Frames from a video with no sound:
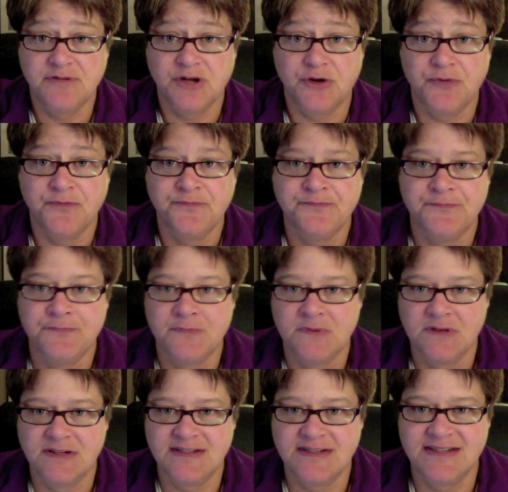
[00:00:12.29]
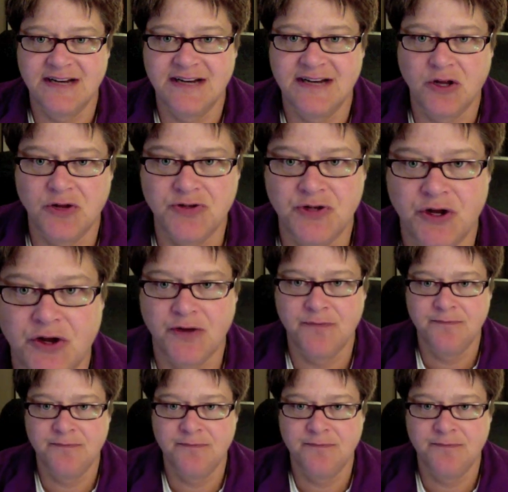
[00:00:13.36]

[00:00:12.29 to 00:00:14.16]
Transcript: So let's take a close look.